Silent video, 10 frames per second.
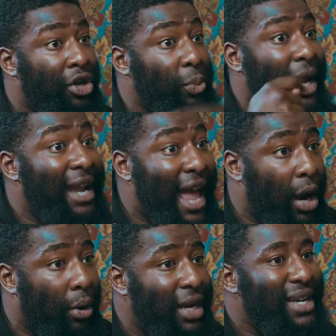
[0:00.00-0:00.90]
because we're
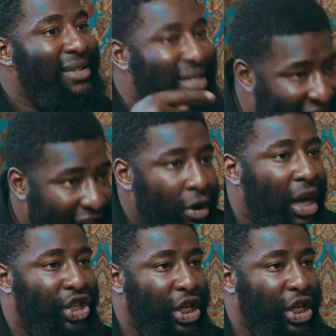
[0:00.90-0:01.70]
now scaring our